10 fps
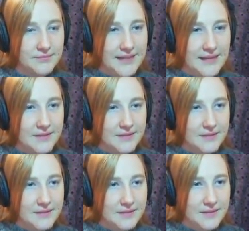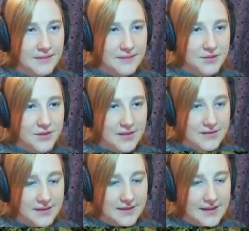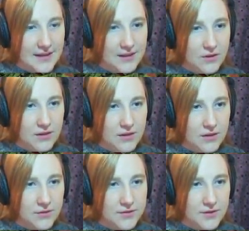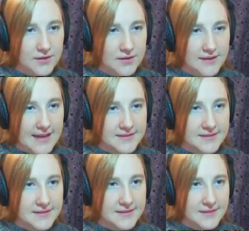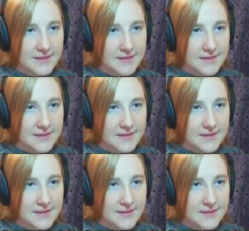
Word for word: Eh. Let's try this again a little closer. Yes.